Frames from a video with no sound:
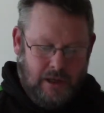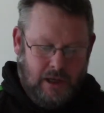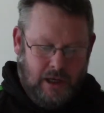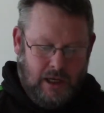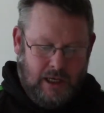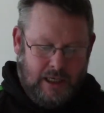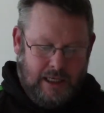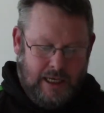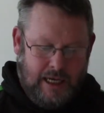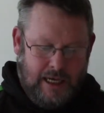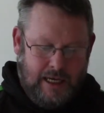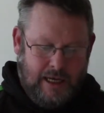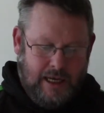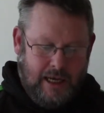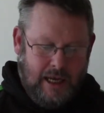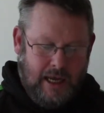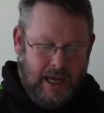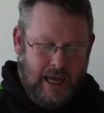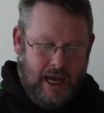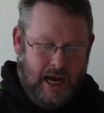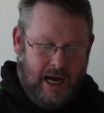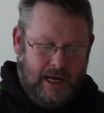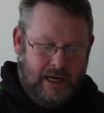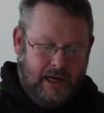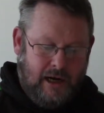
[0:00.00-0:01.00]
Okay,
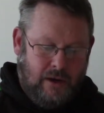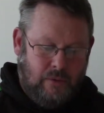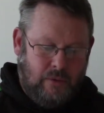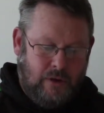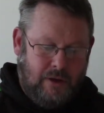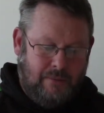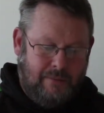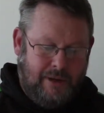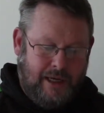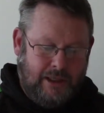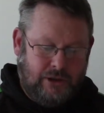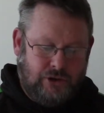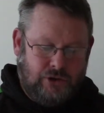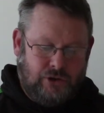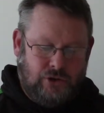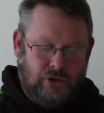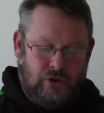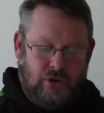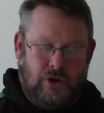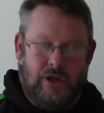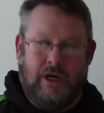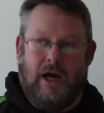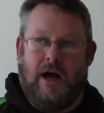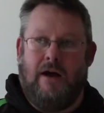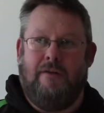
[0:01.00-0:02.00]
and then I want to make
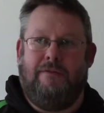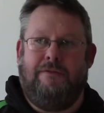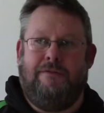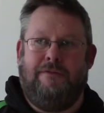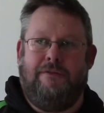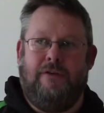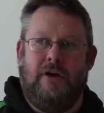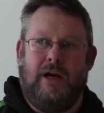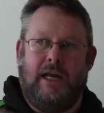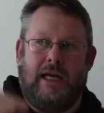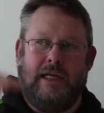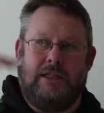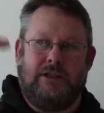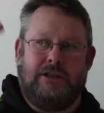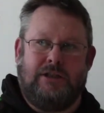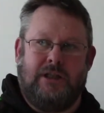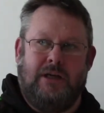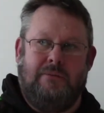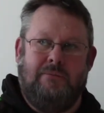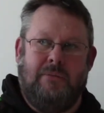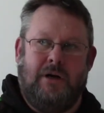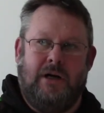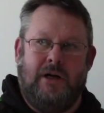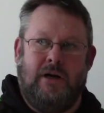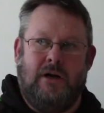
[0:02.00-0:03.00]
sure that I fully
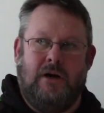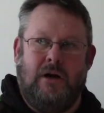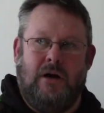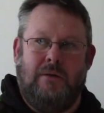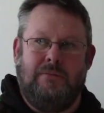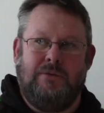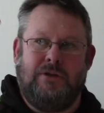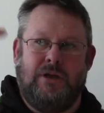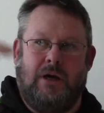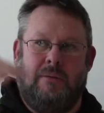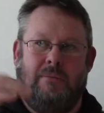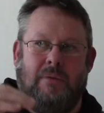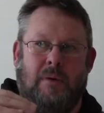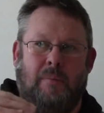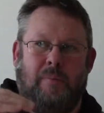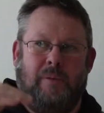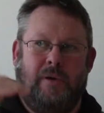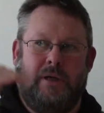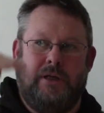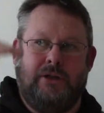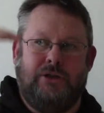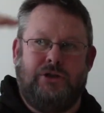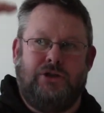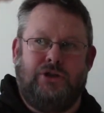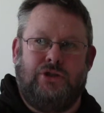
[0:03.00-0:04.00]
extend my arms and my
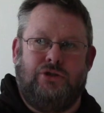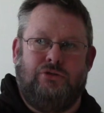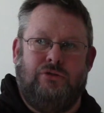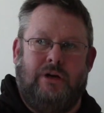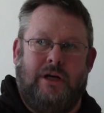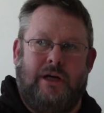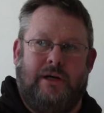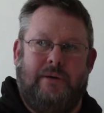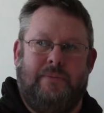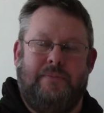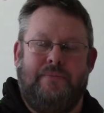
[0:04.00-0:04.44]
body's straight.